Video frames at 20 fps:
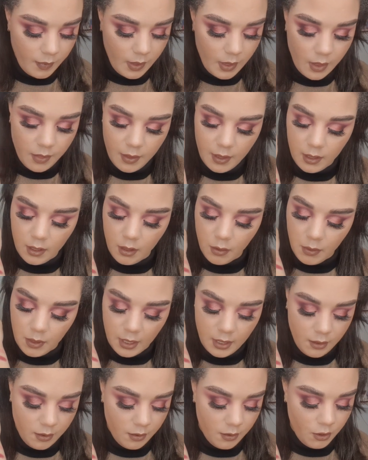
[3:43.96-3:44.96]
Then going
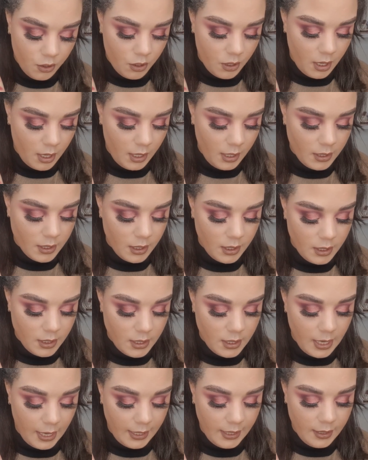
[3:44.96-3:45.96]
into the shade
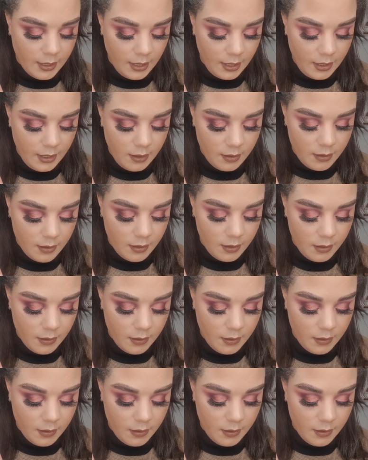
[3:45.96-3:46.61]
Date Night,